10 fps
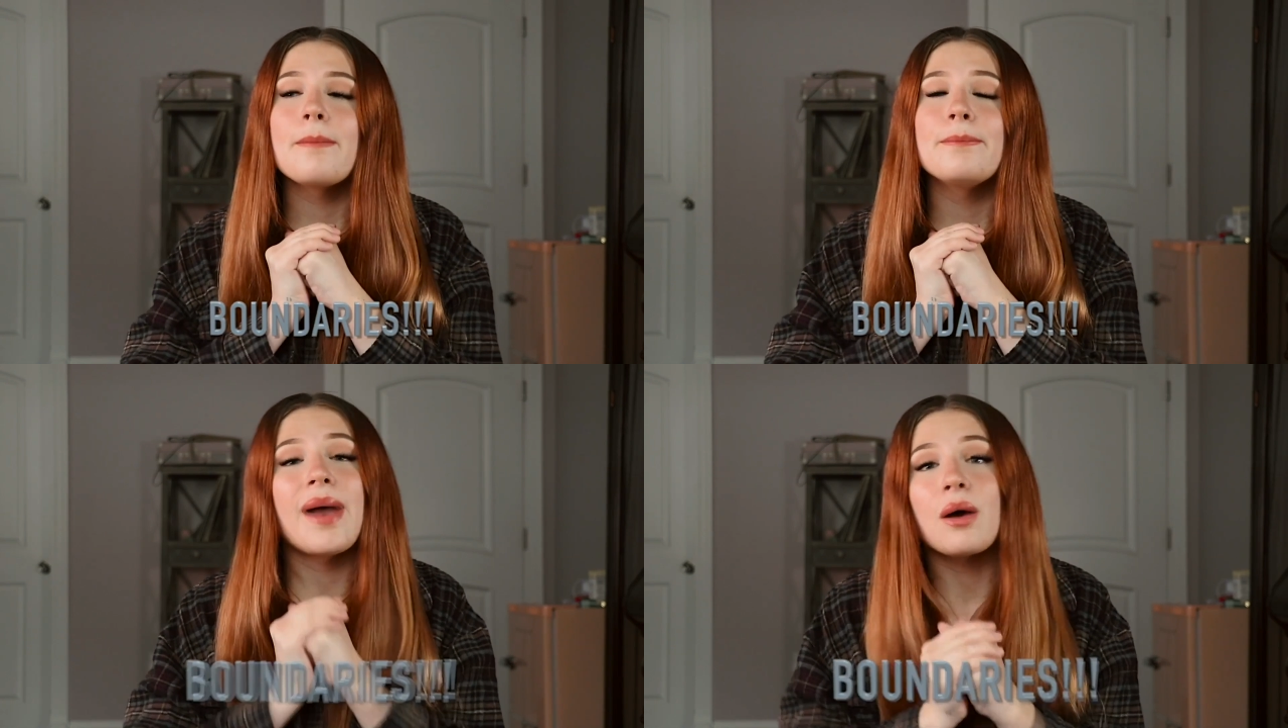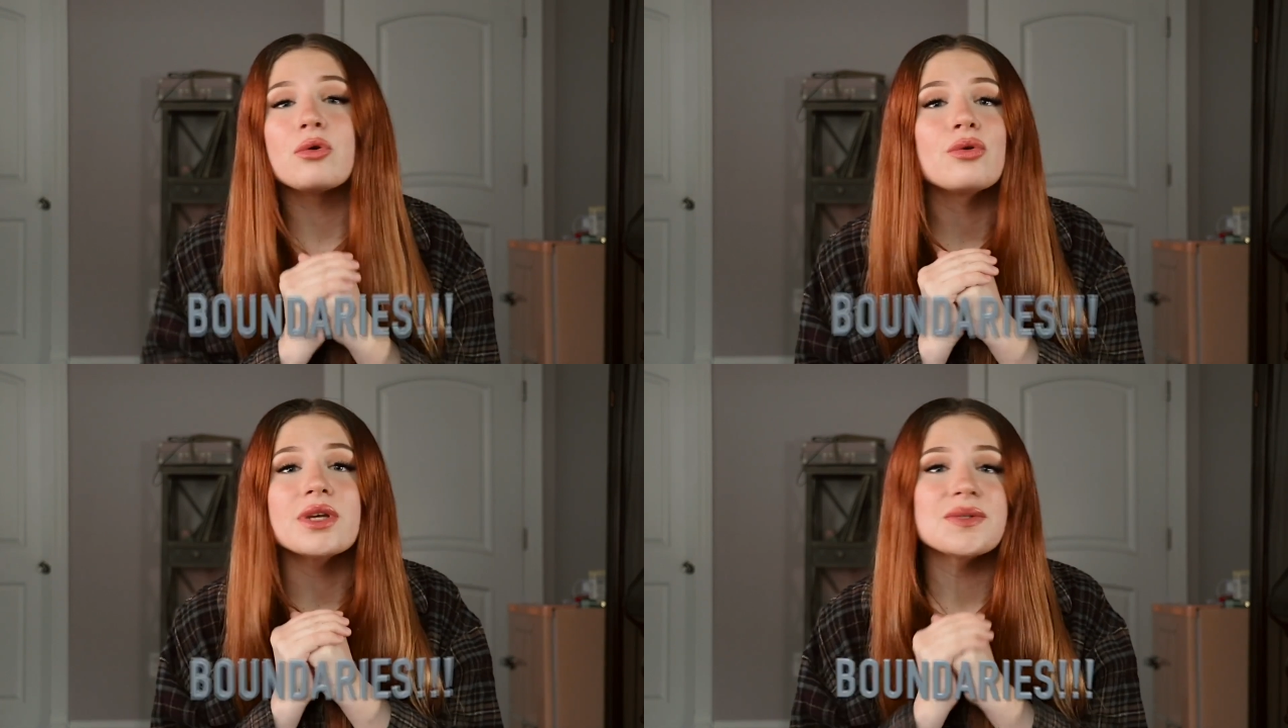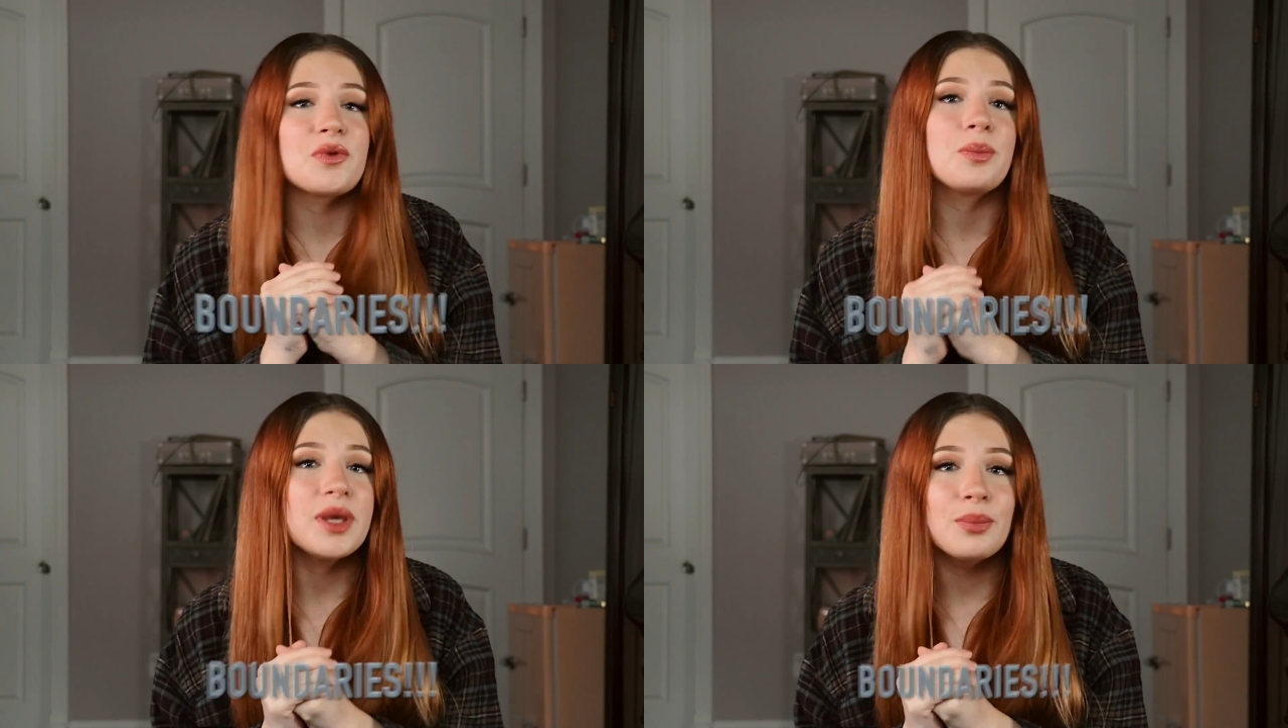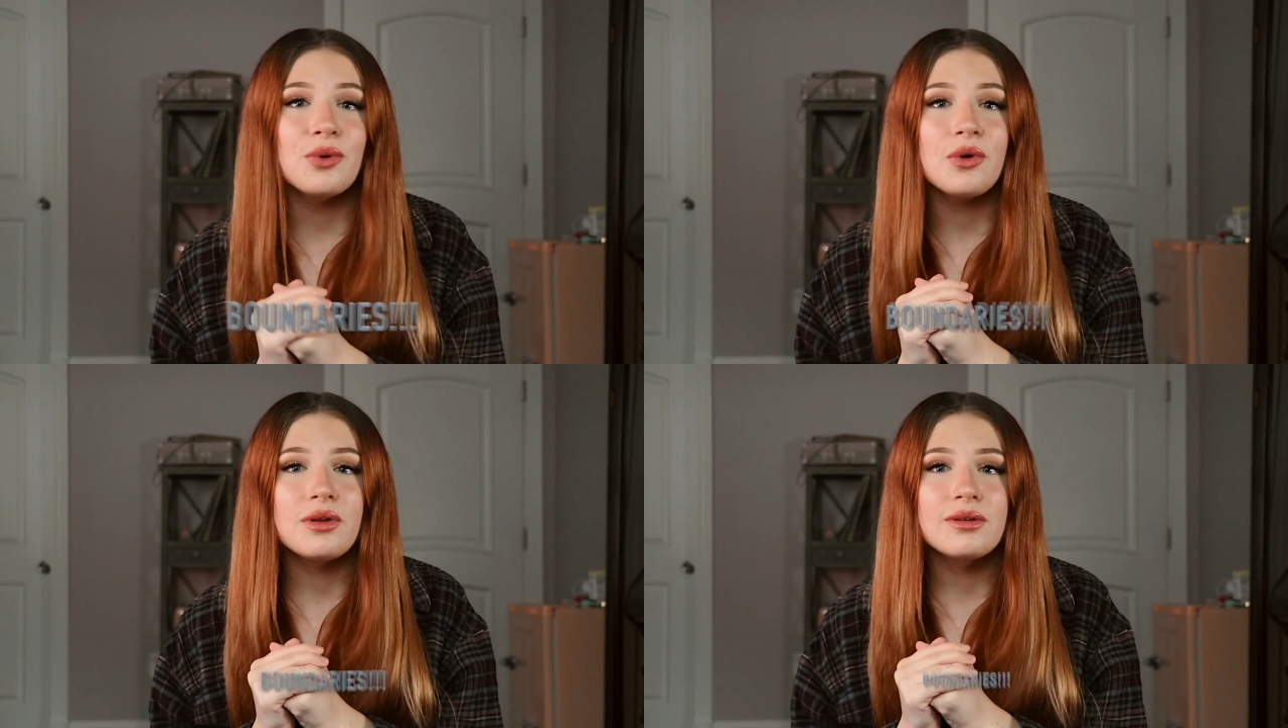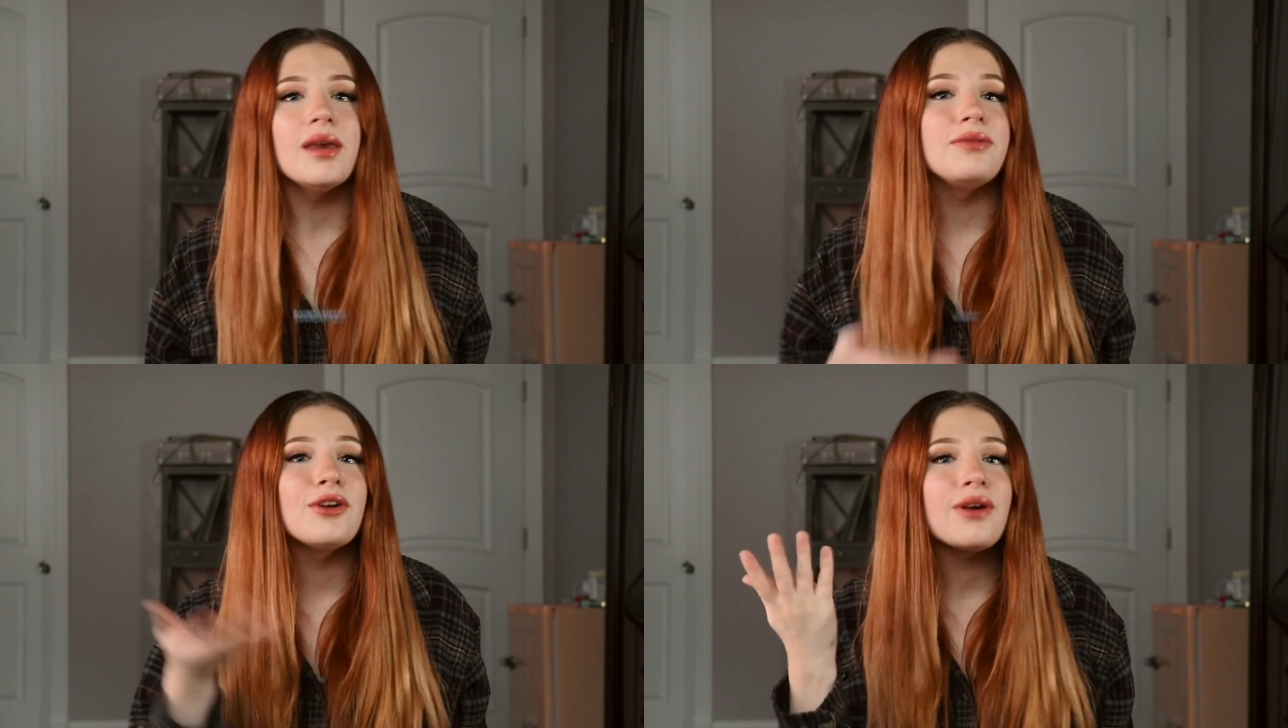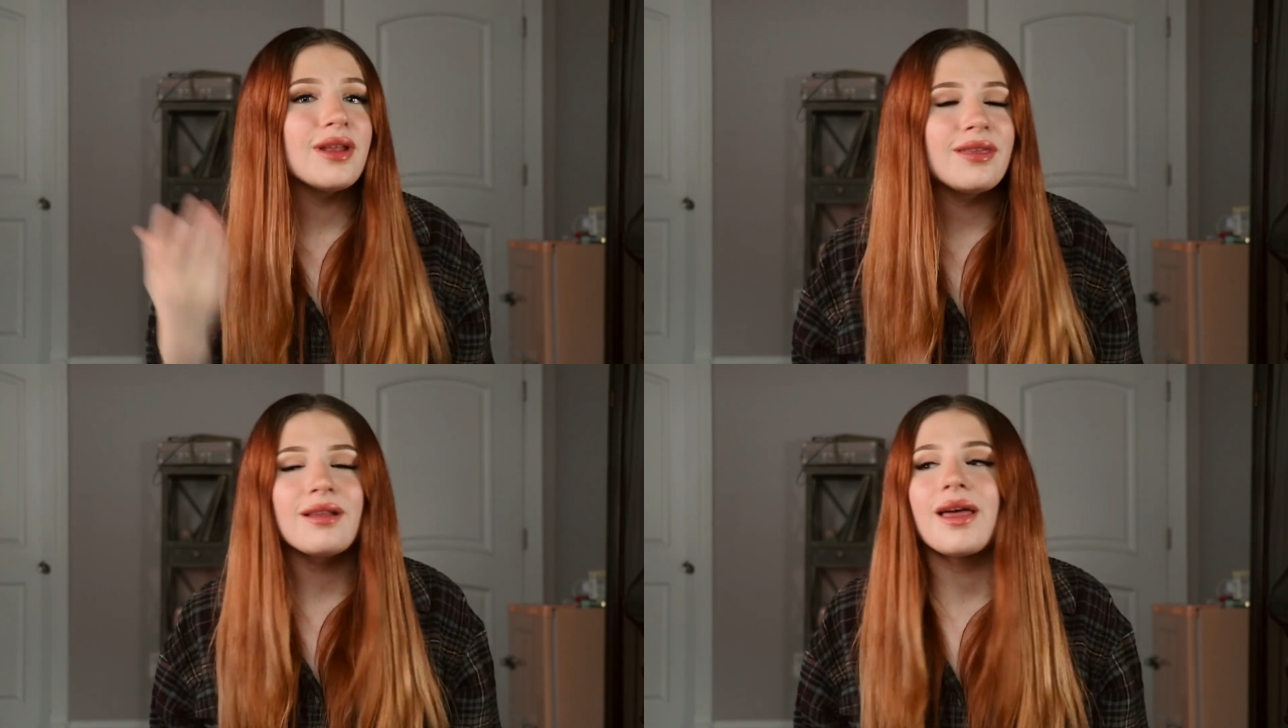boundaries with people. If you're anything